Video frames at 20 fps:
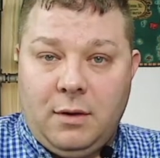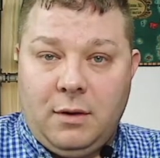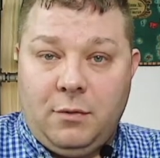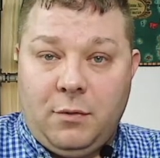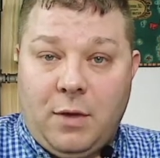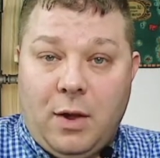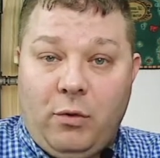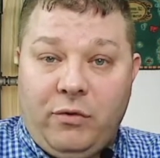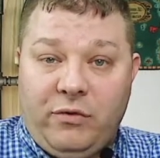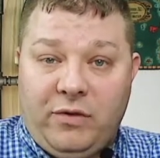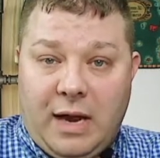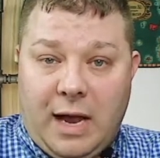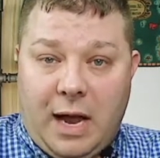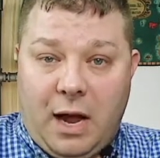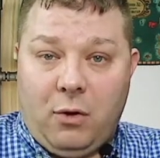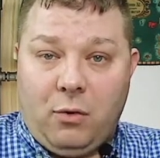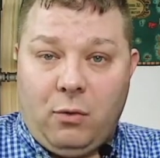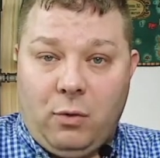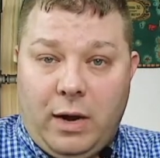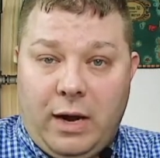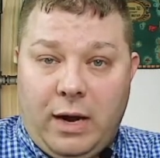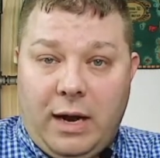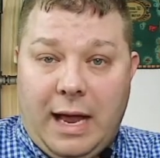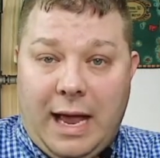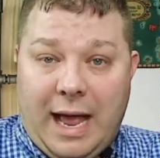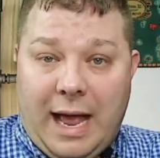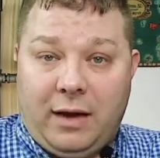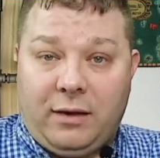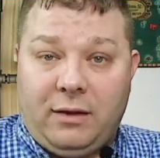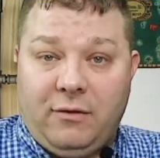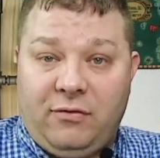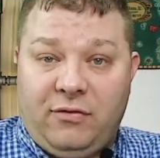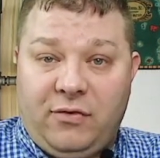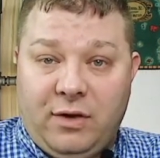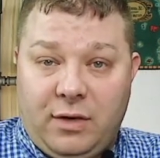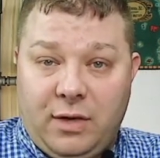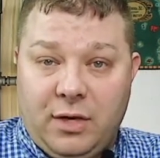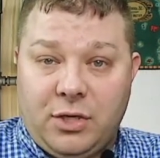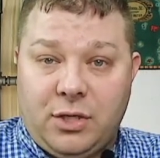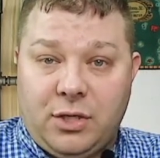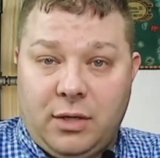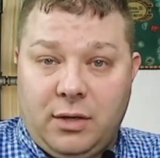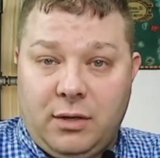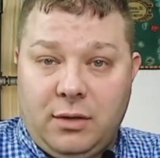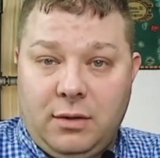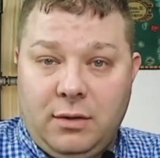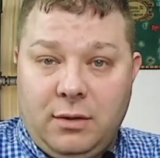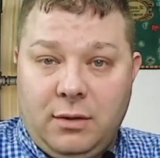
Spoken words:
that was an outright act of sedition